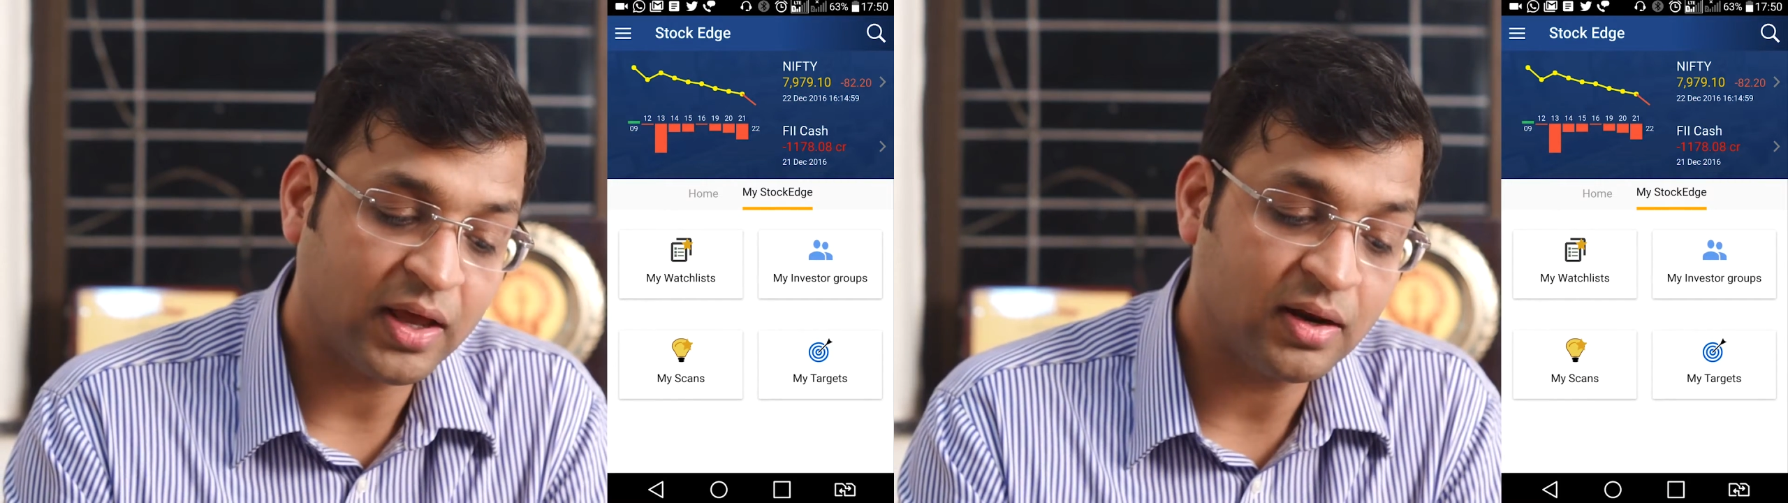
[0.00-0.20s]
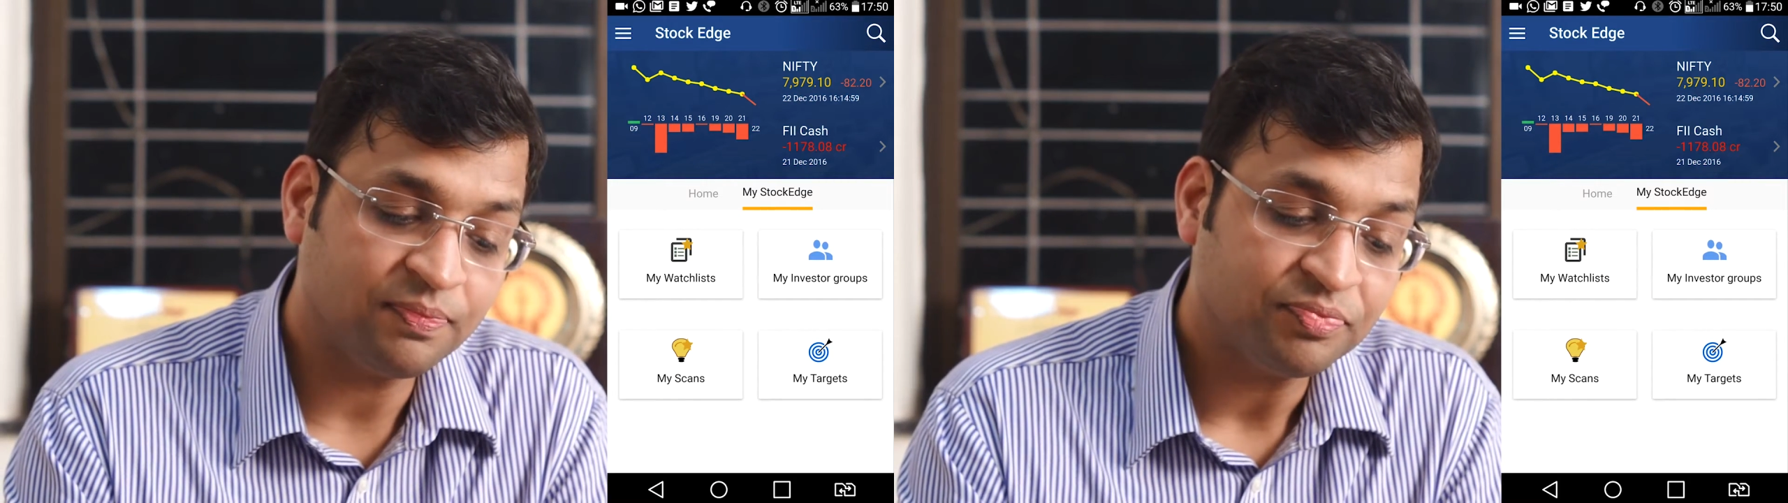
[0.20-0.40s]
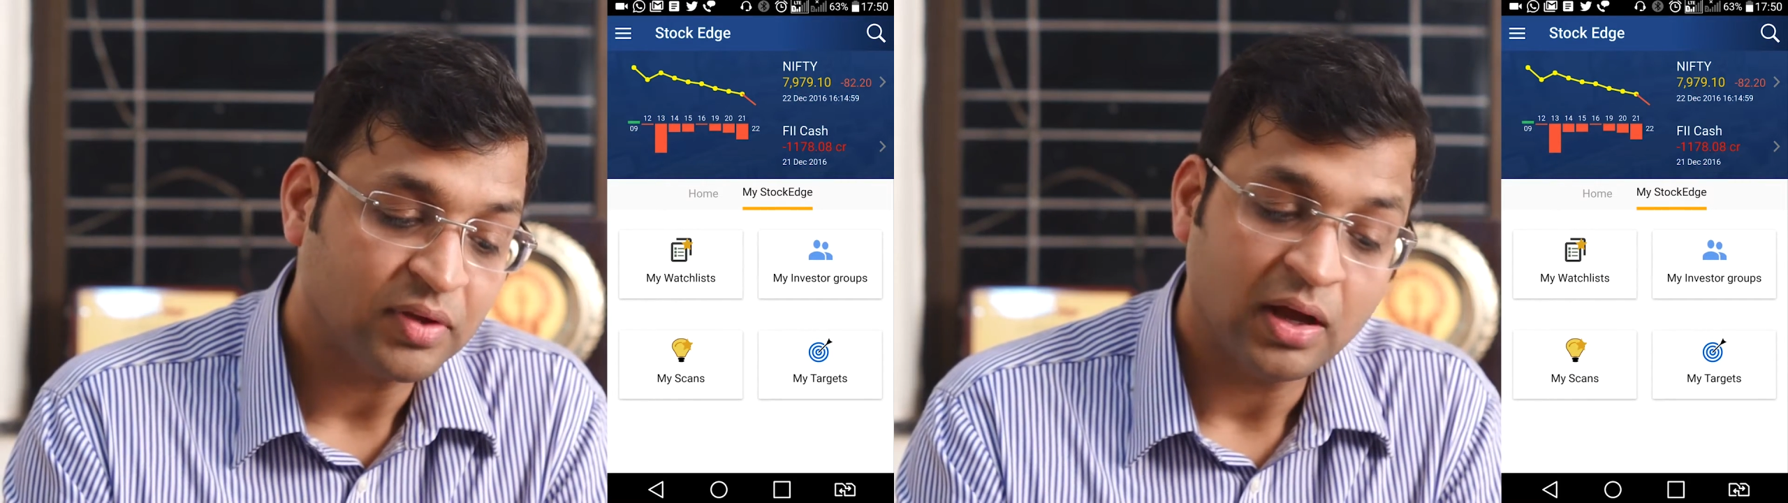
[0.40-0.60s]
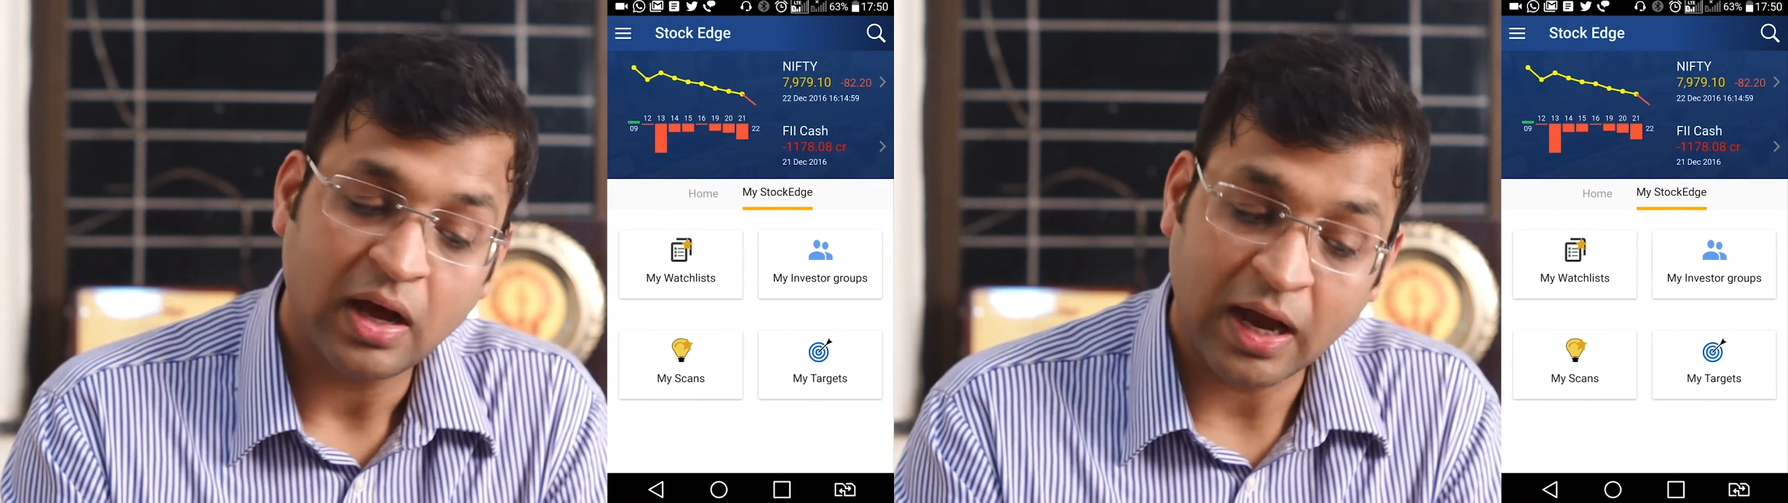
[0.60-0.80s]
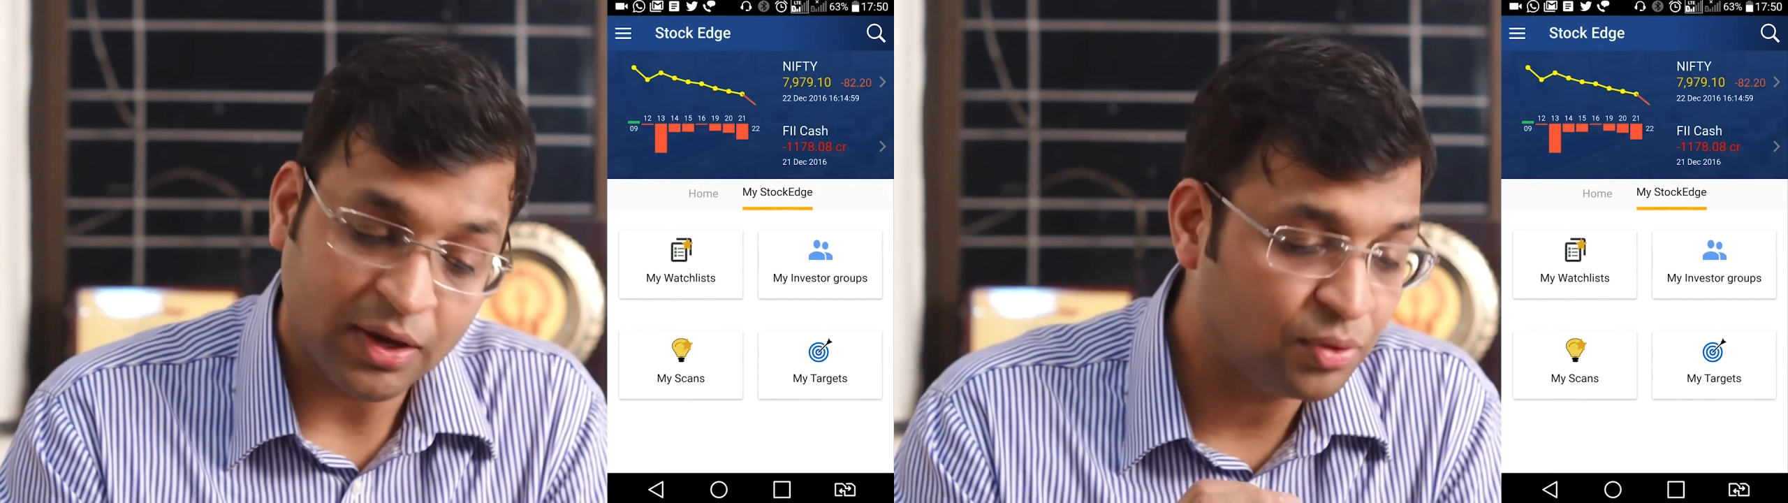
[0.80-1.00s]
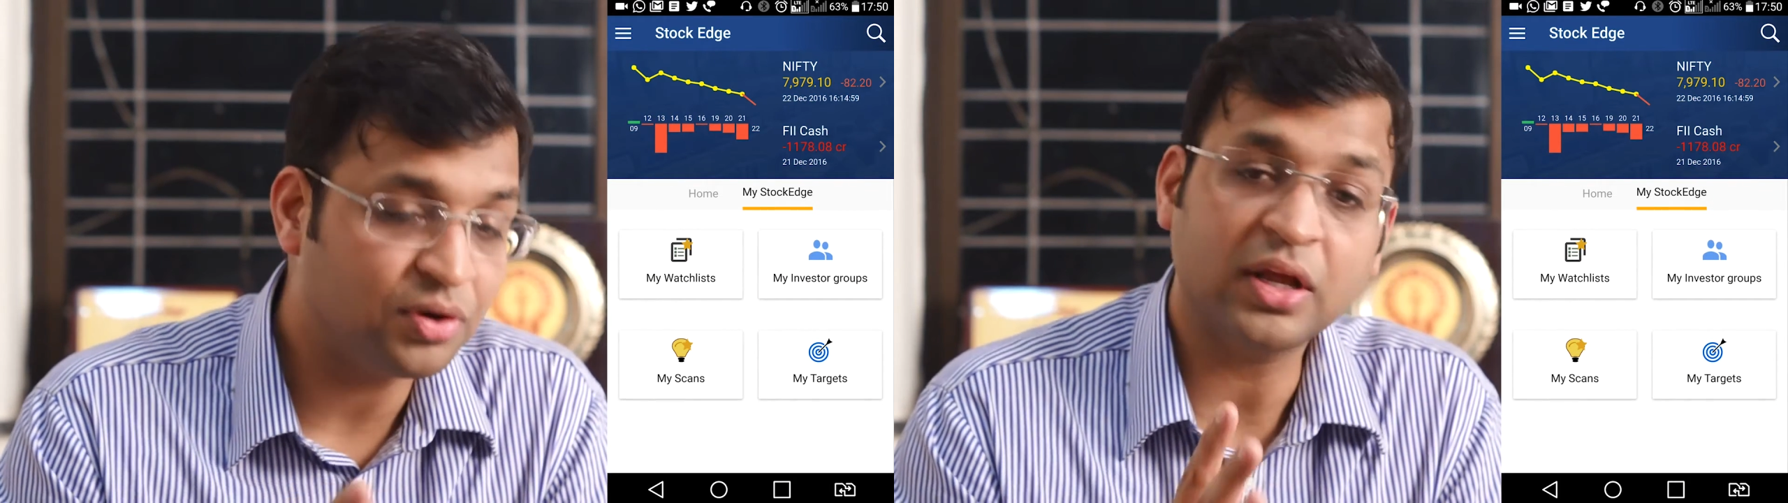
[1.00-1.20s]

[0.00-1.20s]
and I would